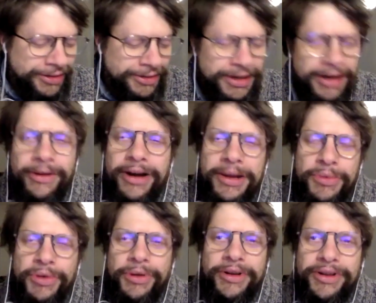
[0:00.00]
now i'm
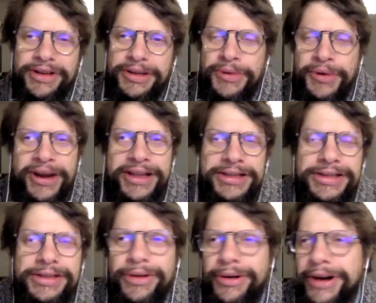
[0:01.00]
uh,
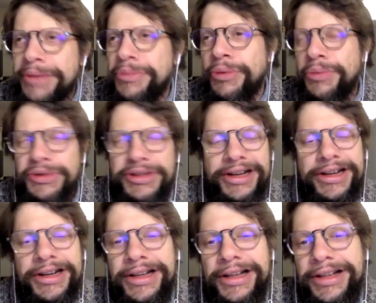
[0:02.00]
liberated or i'm a buddha
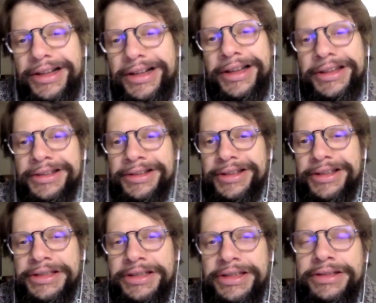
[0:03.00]
and uh,
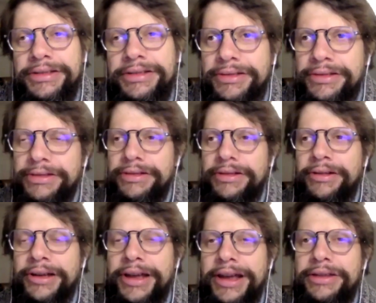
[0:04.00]
is it a
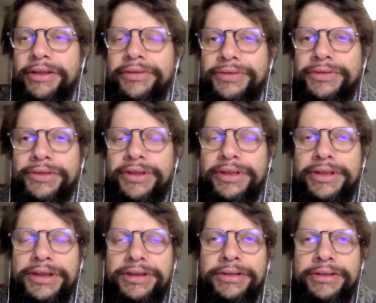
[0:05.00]
kind of
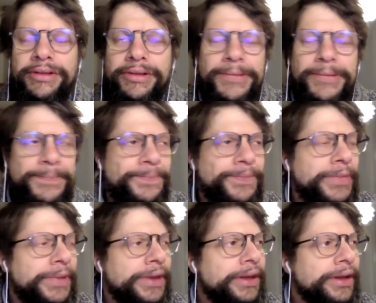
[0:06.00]
um,
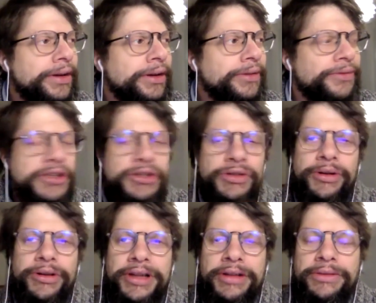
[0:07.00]

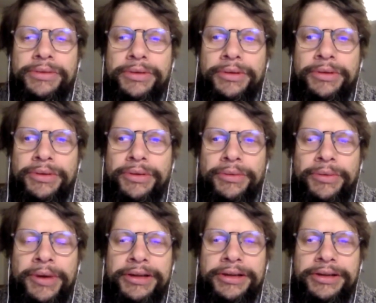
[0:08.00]
feature that
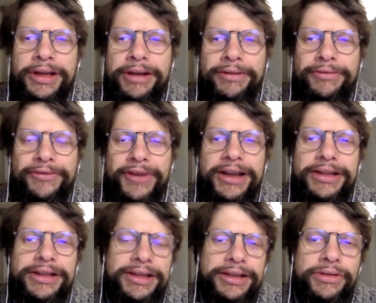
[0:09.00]
one can
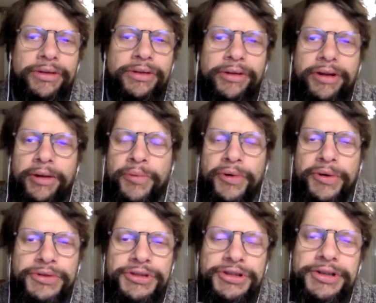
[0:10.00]
find in your
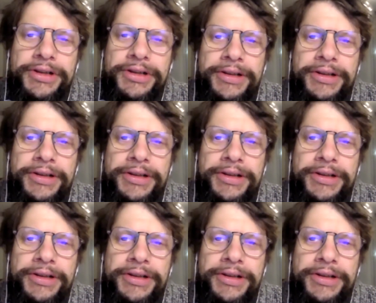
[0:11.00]
approach